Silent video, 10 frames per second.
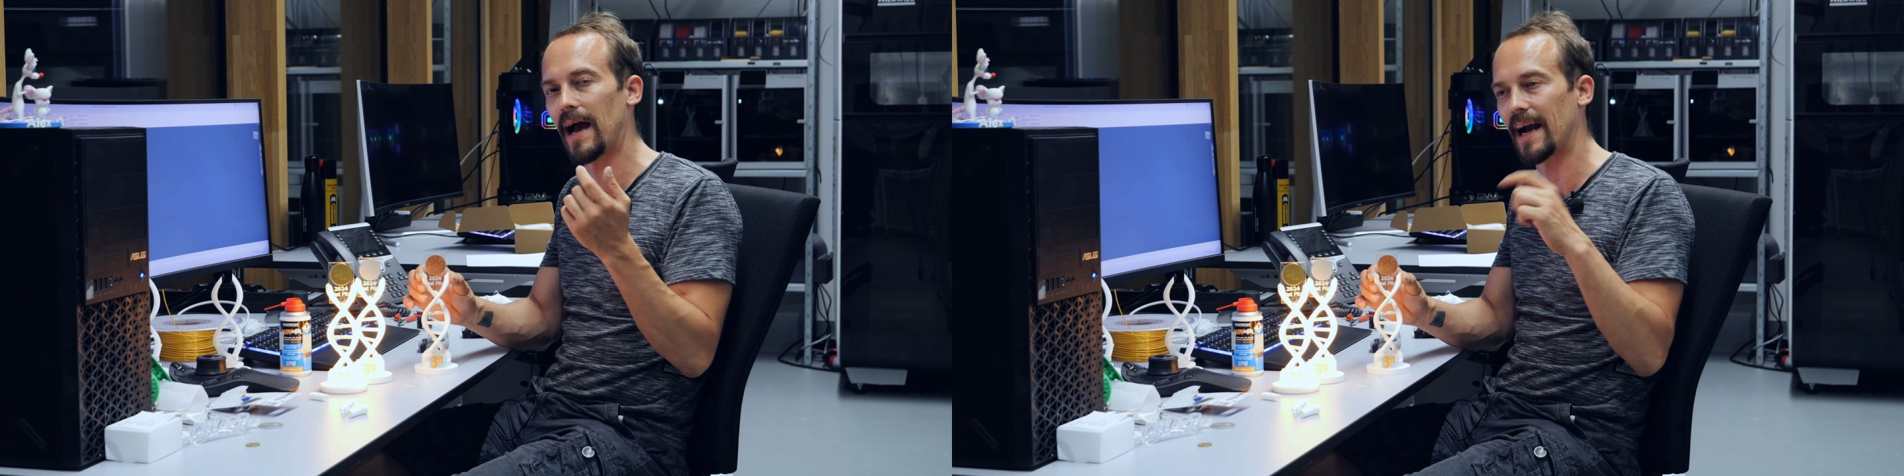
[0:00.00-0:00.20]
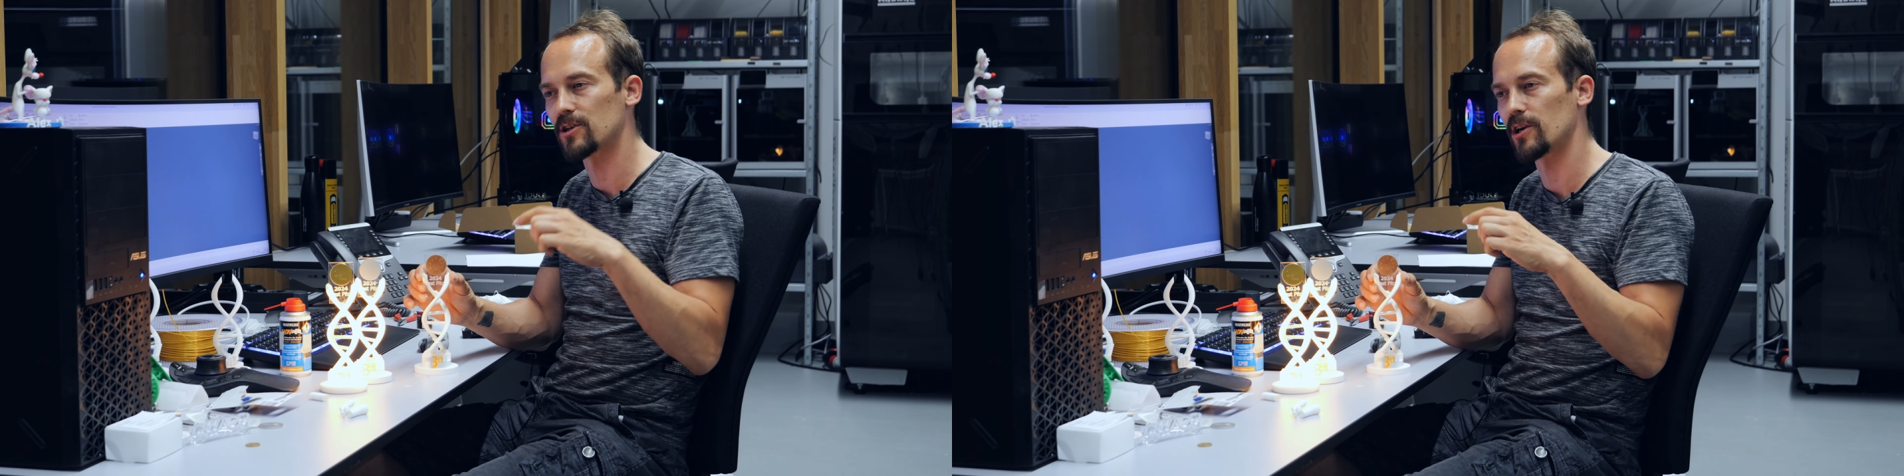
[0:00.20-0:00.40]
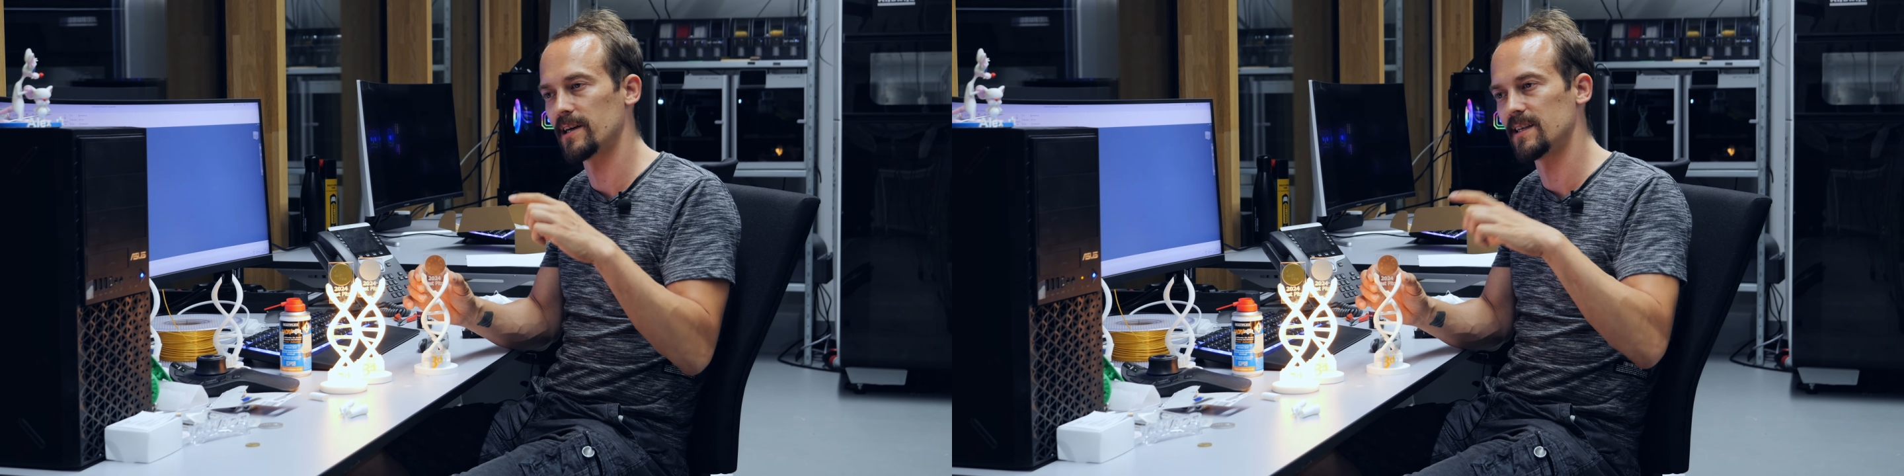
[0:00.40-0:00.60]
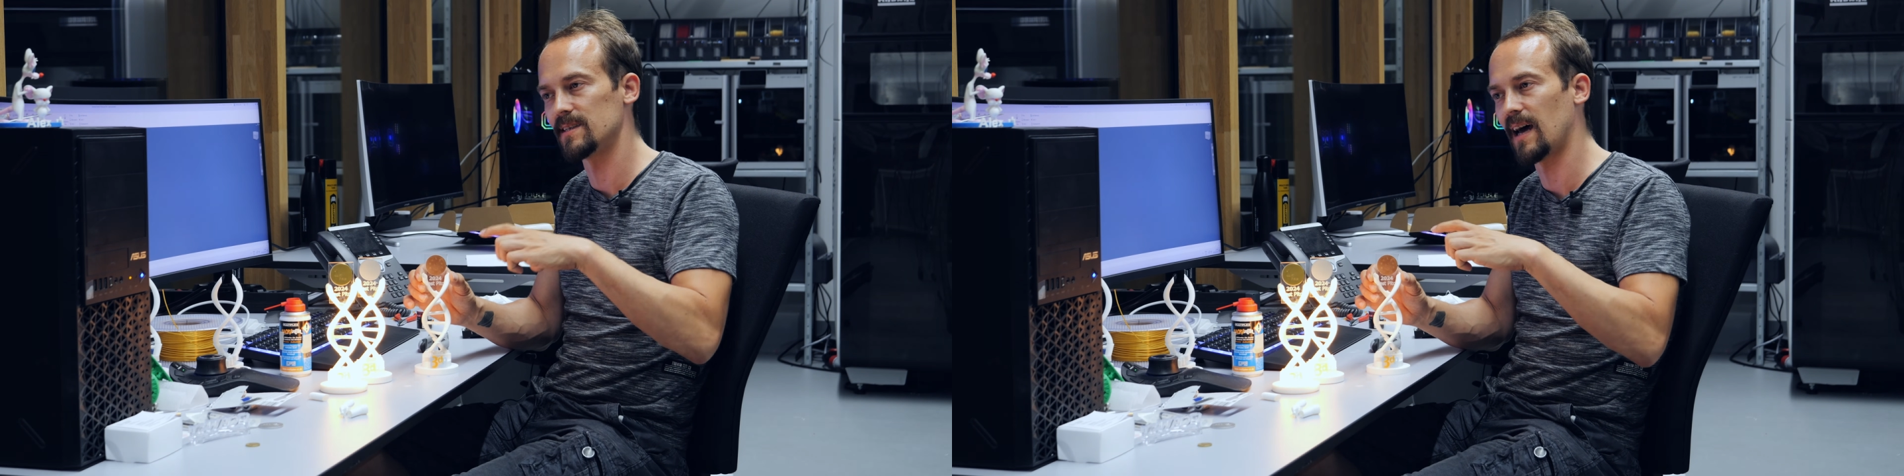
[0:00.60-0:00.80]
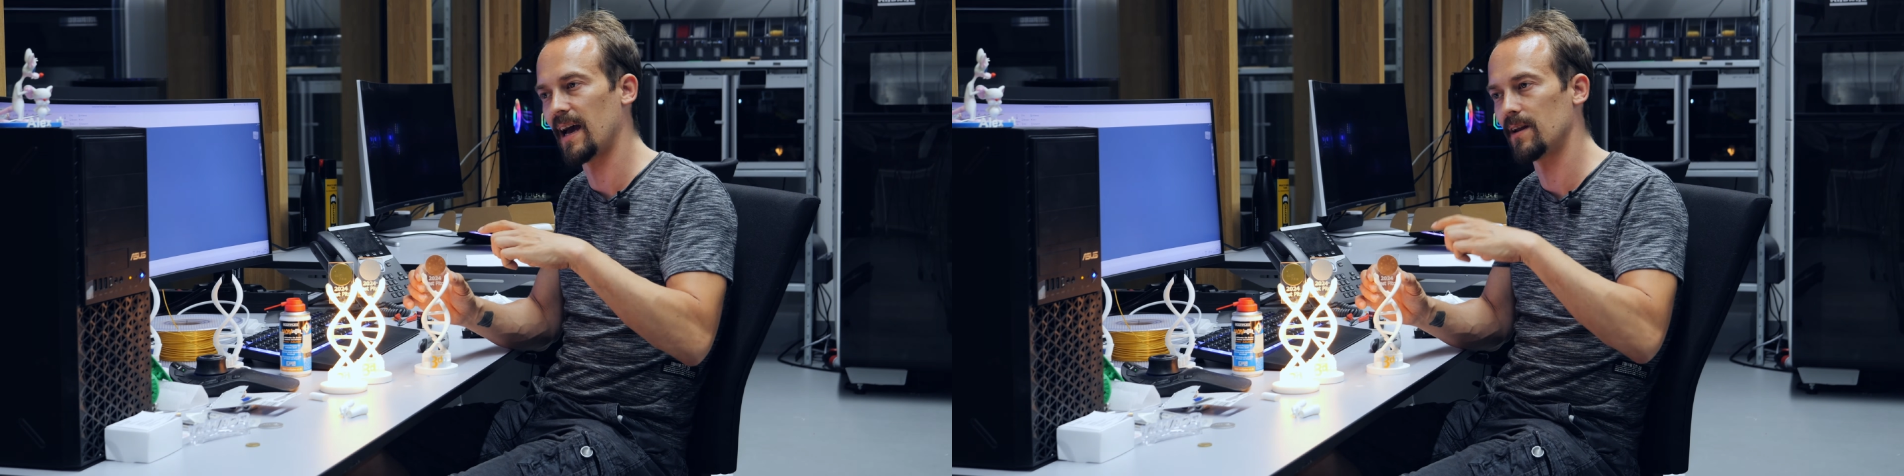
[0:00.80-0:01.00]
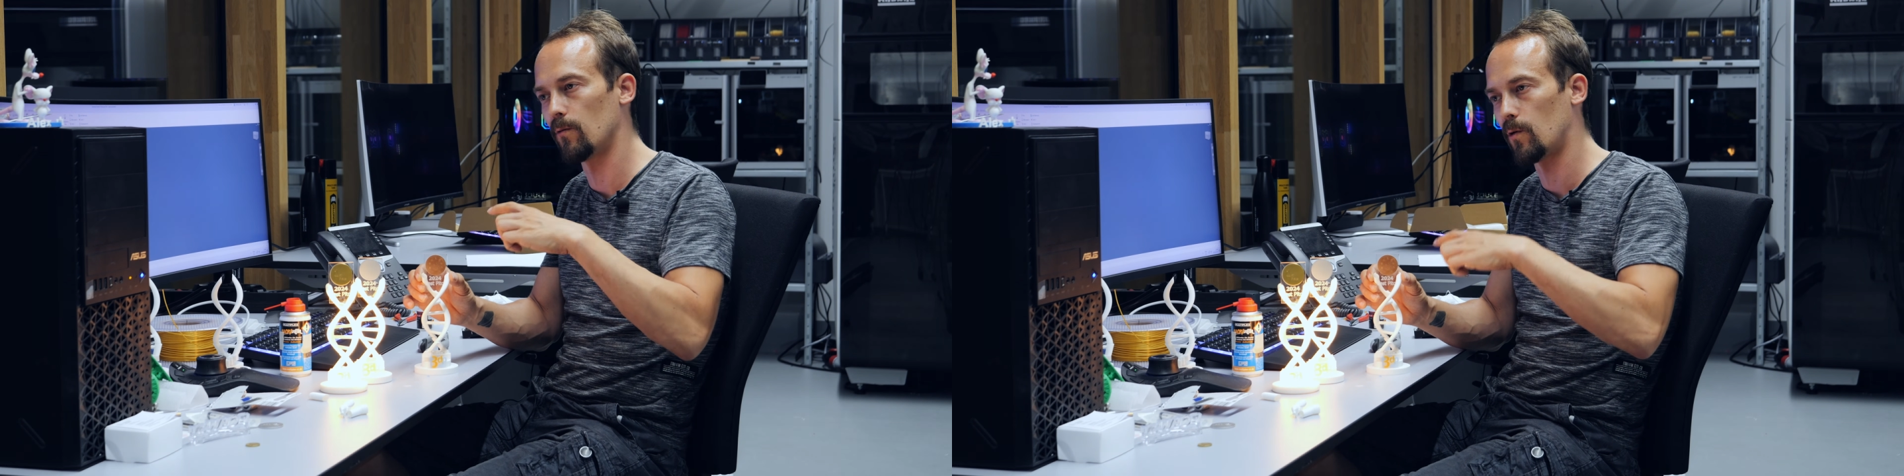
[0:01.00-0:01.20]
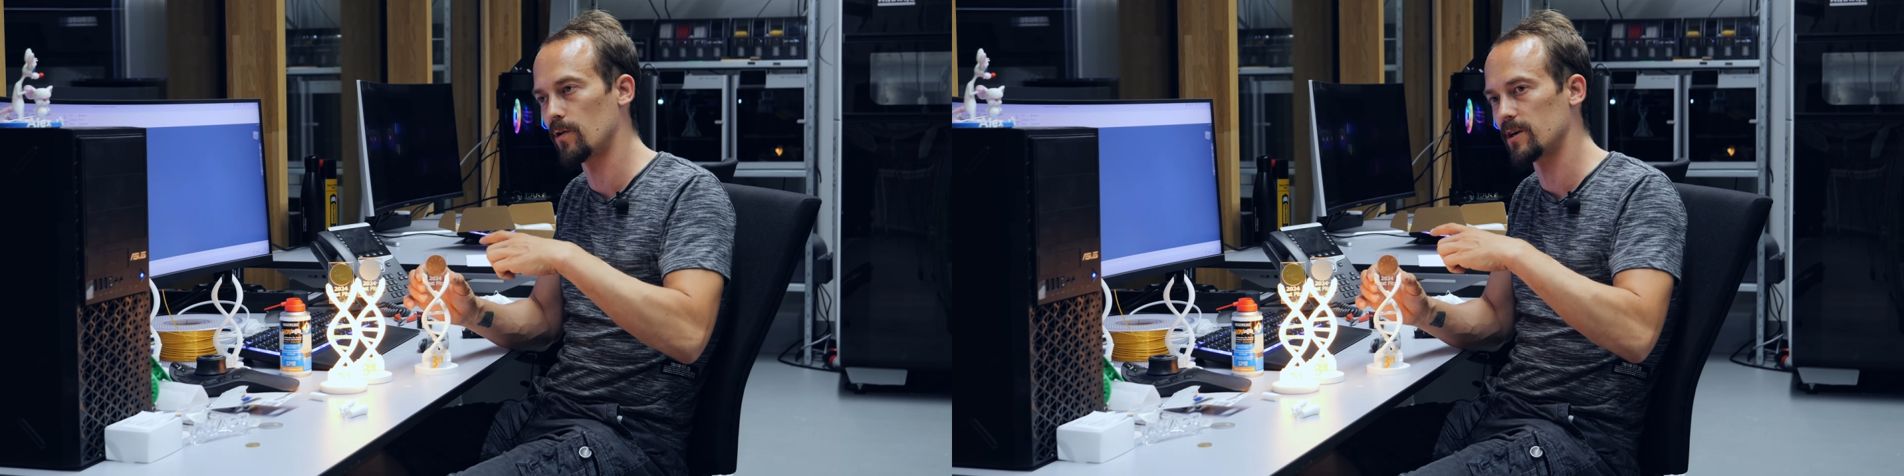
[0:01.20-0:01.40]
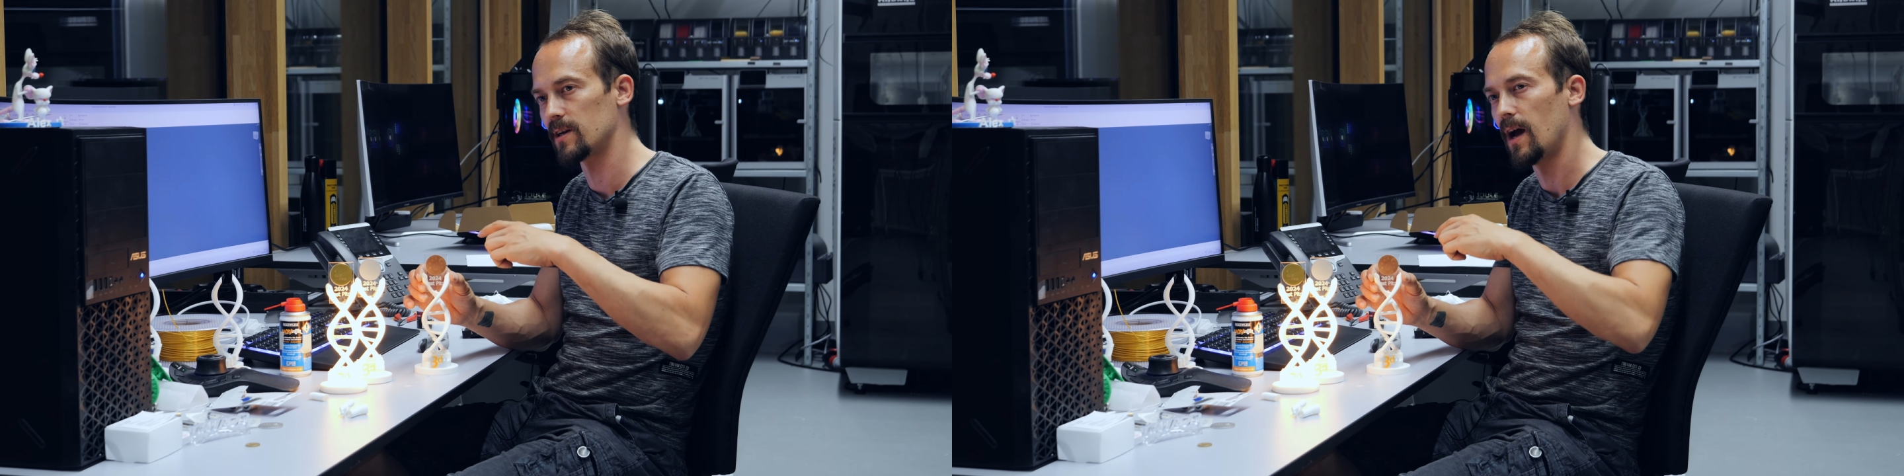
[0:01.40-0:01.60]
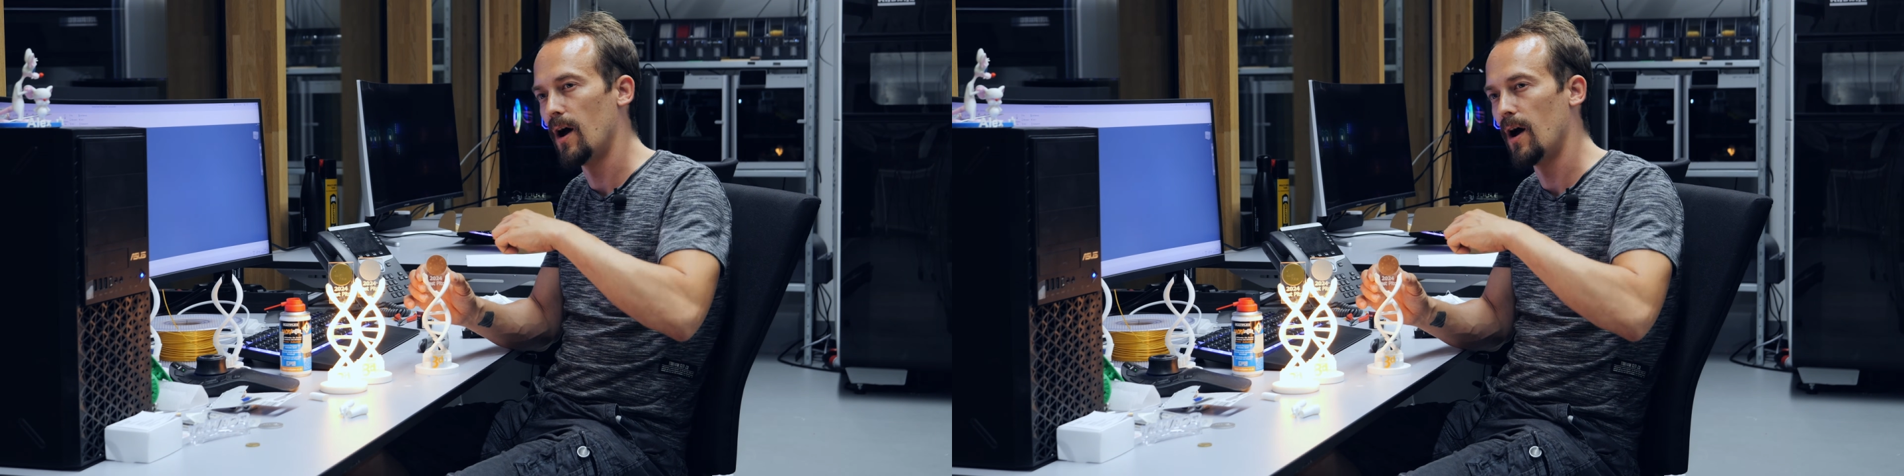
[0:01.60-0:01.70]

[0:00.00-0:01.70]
actually design award